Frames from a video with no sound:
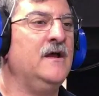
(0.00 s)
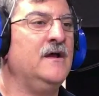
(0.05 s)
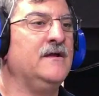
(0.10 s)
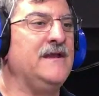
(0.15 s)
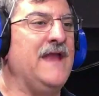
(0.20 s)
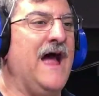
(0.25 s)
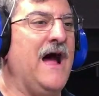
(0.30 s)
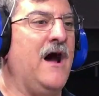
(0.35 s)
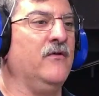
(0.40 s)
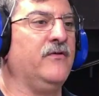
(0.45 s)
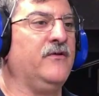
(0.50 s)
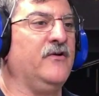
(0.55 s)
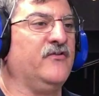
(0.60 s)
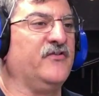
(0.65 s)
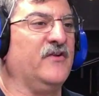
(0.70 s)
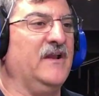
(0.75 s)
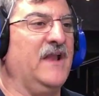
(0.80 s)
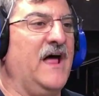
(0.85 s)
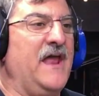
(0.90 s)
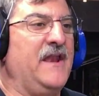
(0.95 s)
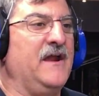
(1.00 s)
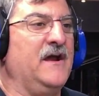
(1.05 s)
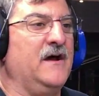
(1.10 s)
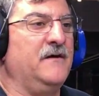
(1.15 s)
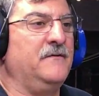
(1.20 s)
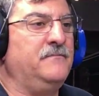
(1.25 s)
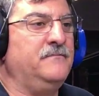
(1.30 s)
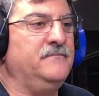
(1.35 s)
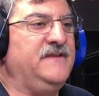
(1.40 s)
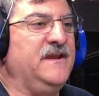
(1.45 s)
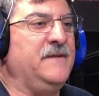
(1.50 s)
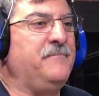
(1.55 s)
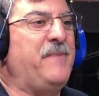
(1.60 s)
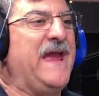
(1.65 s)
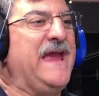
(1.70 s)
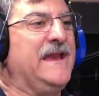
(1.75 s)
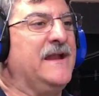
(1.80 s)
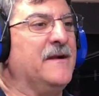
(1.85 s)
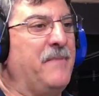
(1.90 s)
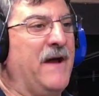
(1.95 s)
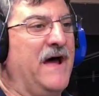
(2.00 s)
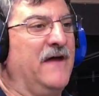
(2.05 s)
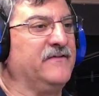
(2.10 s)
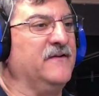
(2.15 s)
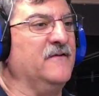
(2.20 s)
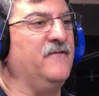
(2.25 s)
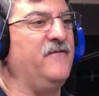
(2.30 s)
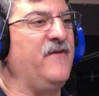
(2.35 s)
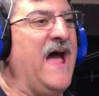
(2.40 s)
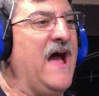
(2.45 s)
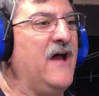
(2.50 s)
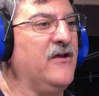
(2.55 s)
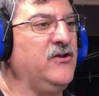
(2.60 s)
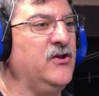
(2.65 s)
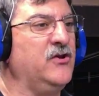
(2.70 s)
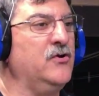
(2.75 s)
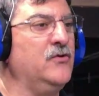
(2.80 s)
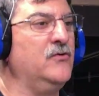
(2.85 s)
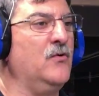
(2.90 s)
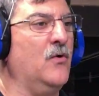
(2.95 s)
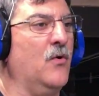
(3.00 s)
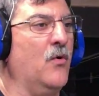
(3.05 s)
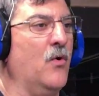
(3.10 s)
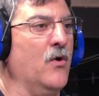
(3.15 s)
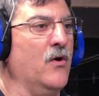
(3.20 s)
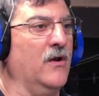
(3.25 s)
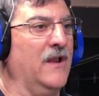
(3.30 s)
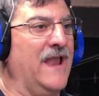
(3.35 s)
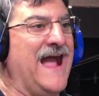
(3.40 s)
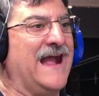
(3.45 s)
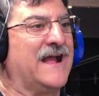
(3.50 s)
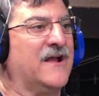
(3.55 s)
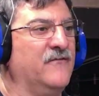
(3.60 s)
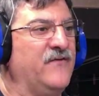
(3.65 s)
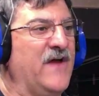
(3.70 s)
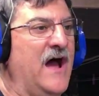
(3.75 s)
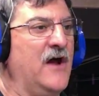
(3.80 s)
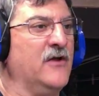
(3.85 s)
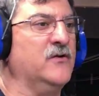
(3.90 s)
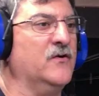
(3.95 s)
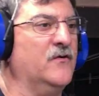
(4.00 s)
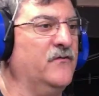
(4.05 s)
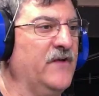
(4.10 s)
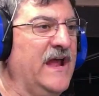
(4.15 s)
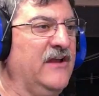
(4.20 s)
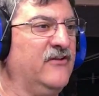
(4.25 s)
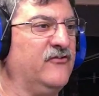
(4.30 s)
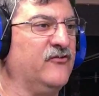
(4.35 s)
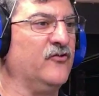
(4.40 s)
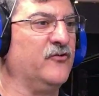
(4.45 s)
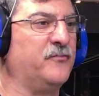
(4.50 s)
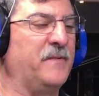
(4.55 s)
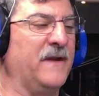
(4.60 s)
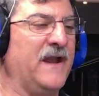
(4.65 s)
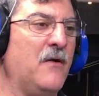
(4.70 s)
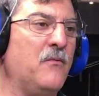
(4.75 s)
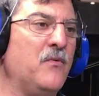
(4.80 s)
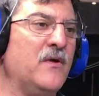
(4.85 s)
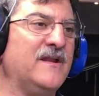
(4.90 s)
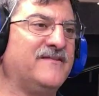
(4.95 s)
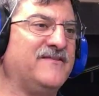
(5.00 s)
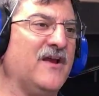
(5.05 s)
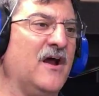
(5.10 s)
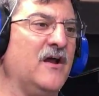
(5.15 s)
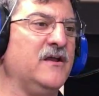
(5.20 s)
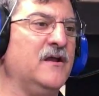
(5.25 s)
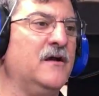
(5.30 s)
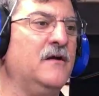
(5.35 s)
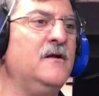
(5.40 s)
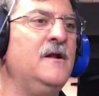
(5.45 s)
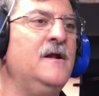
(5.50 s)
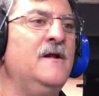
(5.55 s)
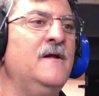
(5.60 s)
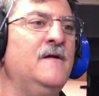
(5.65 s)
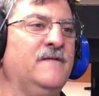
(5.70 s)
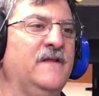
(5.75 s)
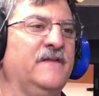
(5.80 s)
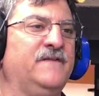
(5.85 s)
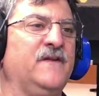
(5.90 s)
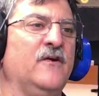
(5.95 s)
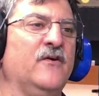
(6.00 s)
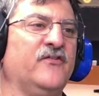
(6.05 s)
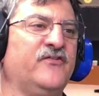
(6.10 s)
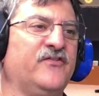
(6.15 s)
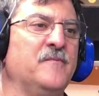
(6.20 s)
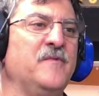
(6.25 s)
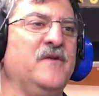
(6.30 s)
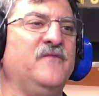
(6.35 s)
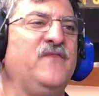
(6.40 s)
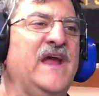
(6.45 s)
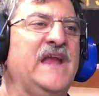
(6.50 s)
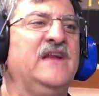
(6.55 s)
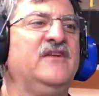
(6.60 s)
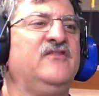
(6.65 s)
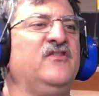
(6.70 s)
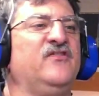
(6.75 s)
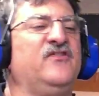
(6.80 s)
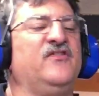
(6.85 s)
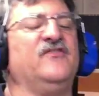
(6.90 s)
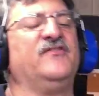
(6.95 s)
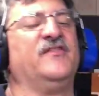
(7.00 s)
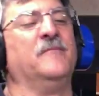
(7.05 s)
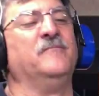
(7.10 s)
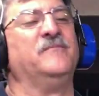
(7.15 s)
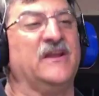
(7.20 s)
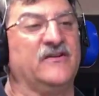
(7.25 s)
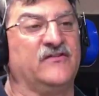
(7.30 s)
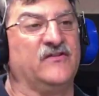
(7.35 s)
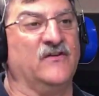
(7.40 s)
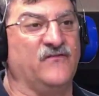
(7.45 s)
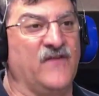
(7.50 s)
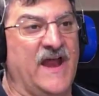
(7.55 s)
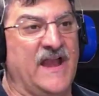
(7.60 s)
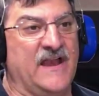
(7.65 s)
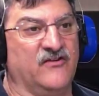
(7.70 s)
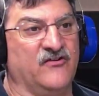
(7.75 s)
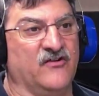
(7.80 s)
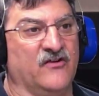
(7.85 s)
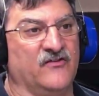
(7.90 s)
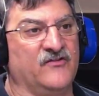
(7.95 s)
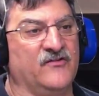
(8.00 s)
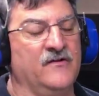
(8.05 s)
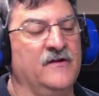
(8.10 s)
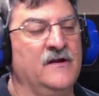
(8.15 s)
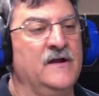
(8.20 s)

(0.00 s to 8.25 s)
Now there's a lot of debate about the value or lack of value of lasers, but I want to tell you that there are some advantages and some disadvantages.